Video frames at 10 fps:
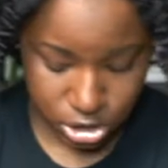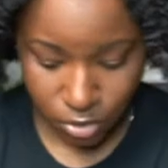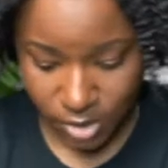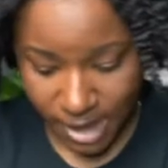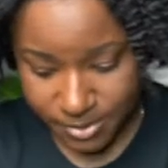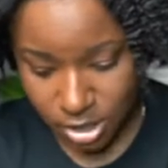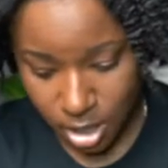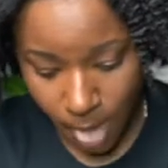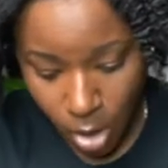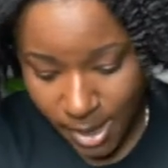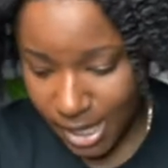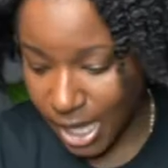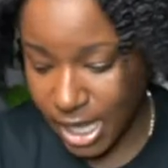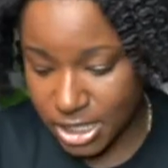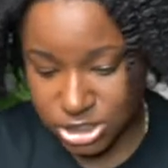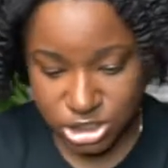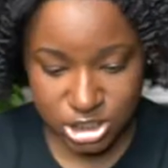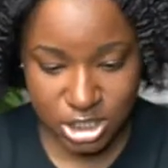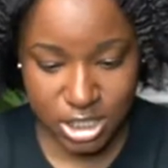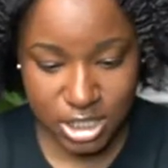to wrap it up. Oh my
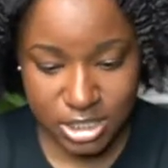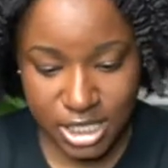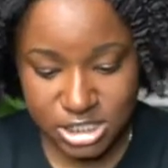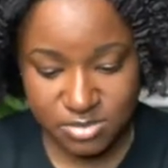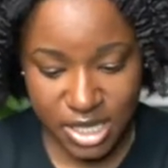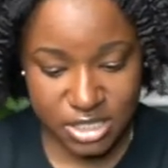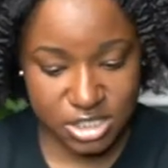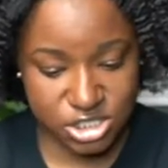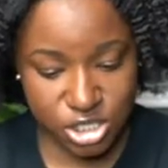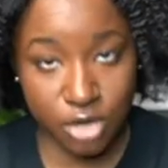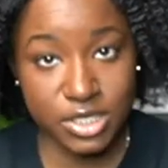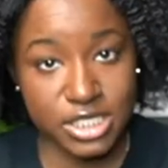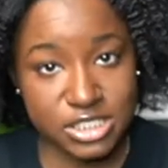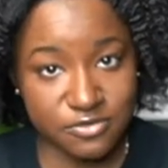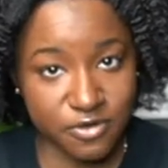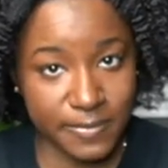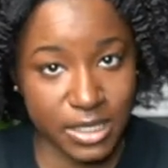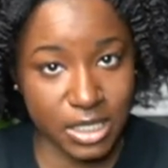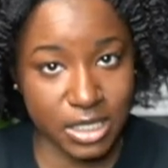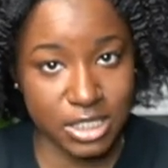gosh. They just made this so easy for
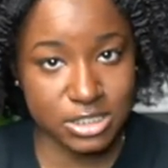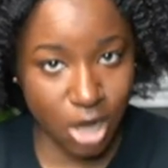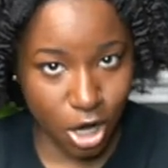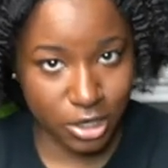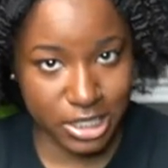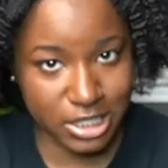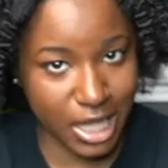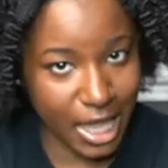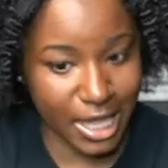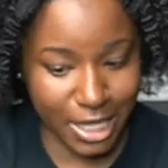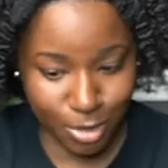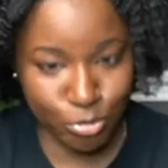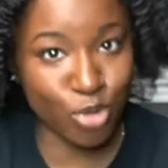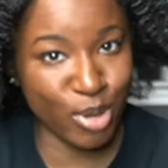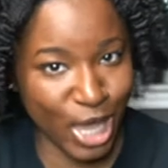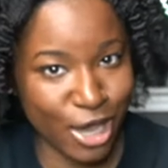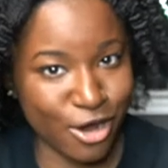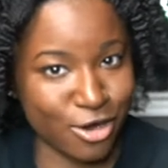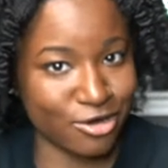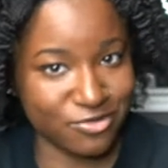me. It's already like
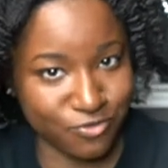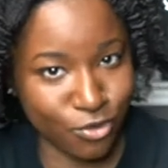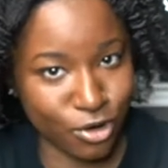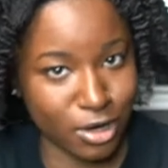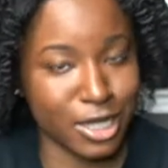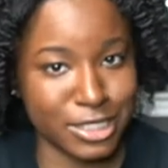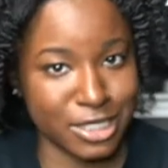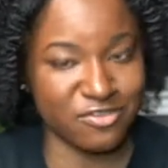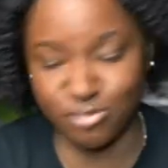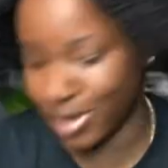prepared for a gift